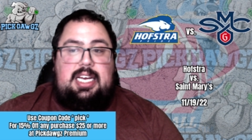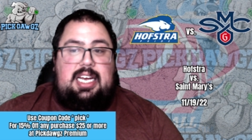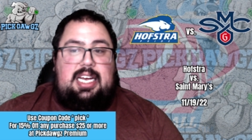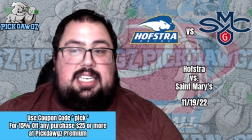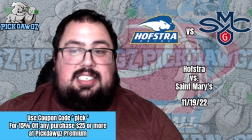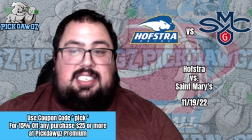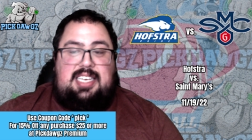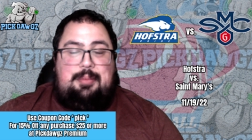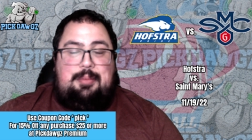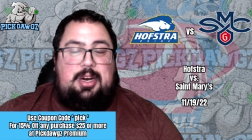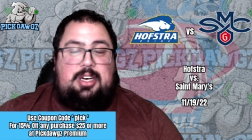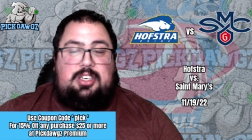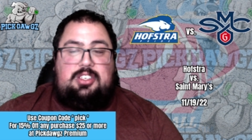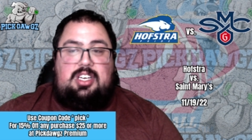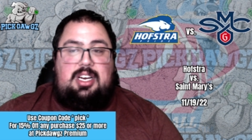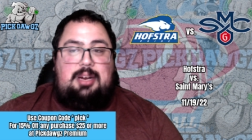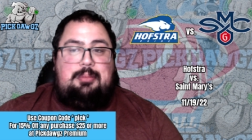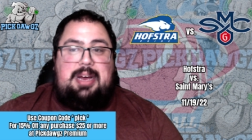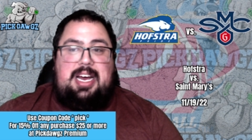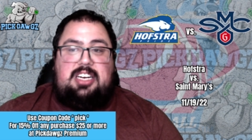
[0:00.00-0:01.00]
St. Mary's is
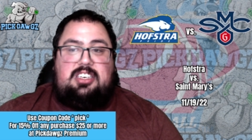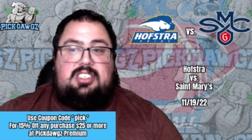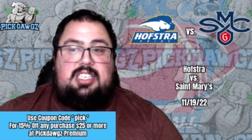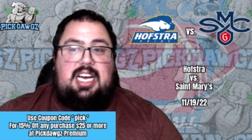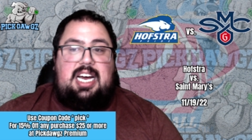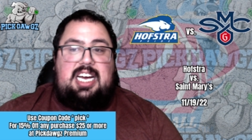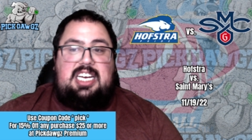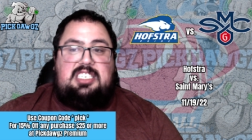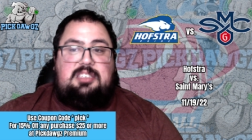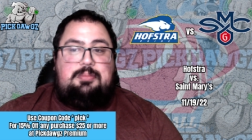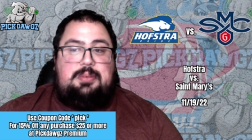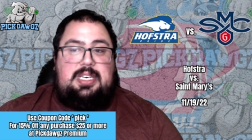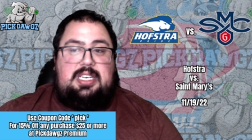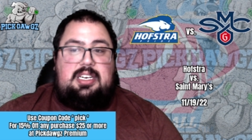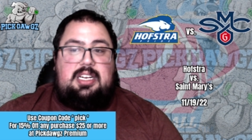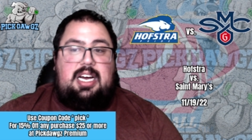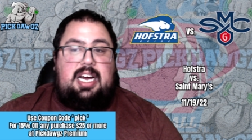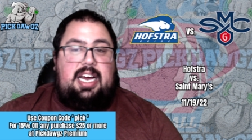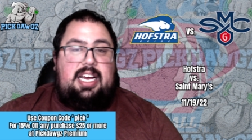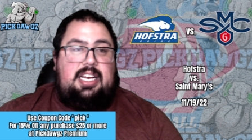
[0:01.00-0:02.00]
going to match the high
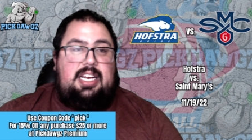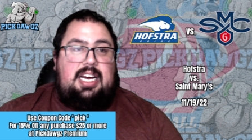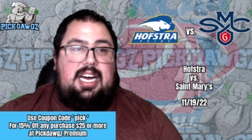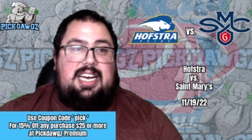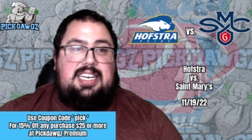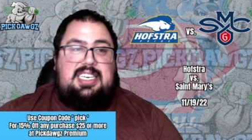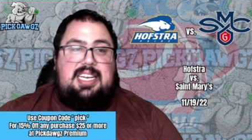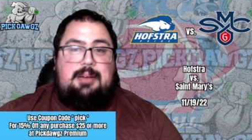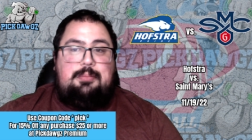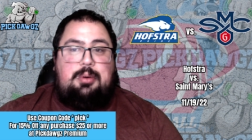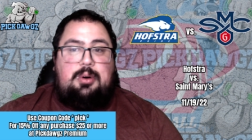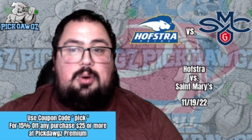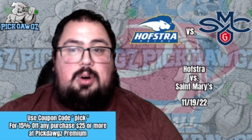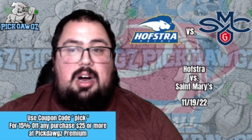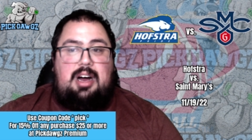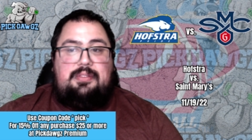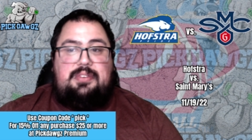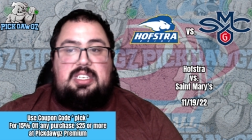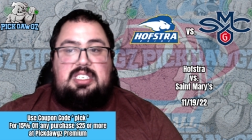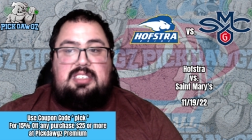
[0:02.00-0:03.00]
speed, high high tempo
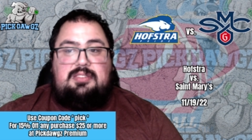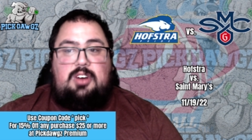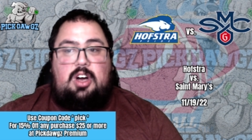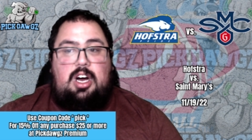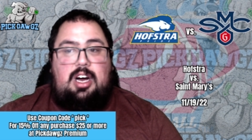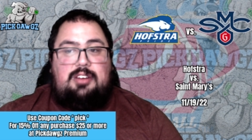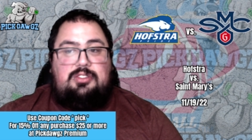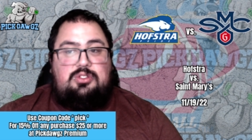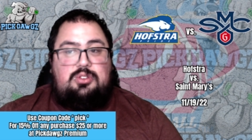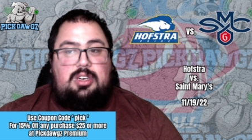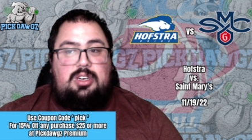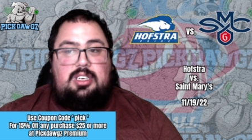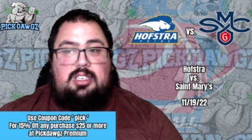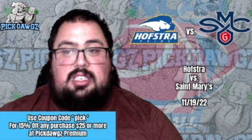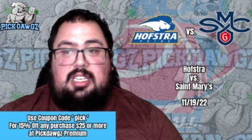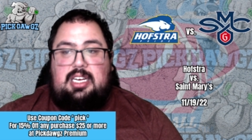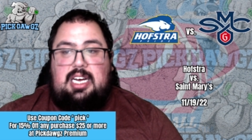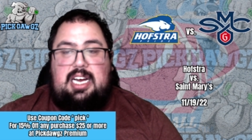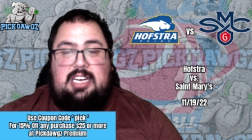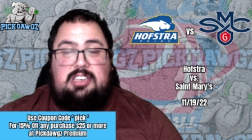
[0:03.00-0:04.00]
offense of Hofstra,
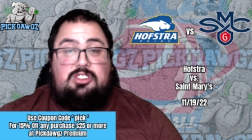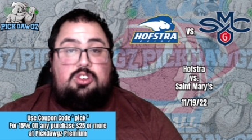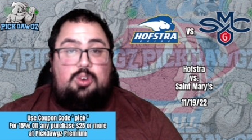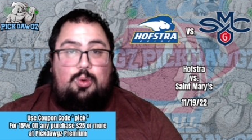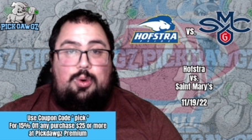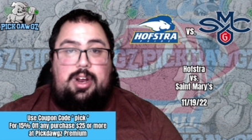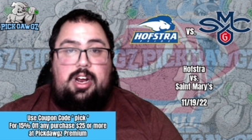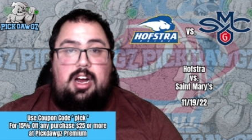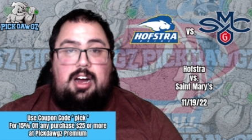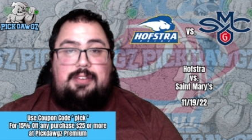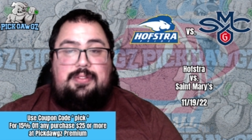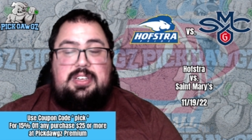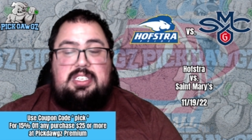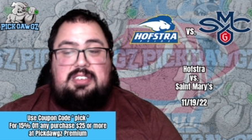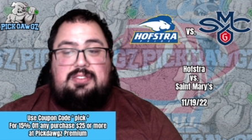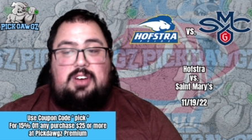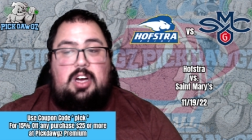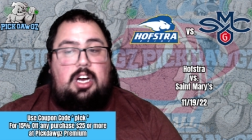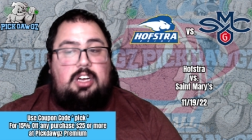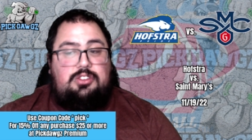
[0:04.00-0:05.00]
the high scoring offense
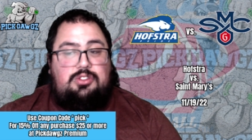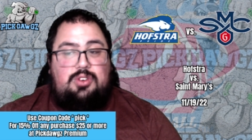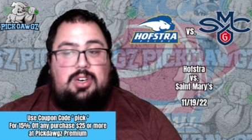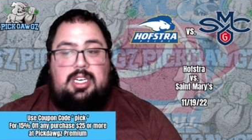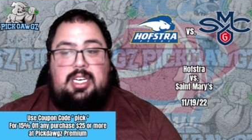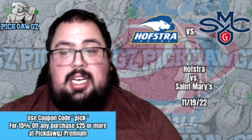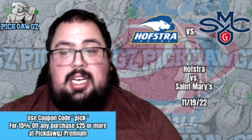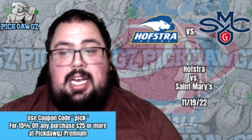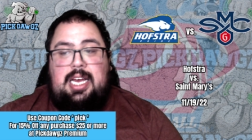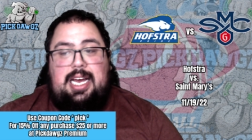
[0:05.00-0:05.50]
of Hofstra.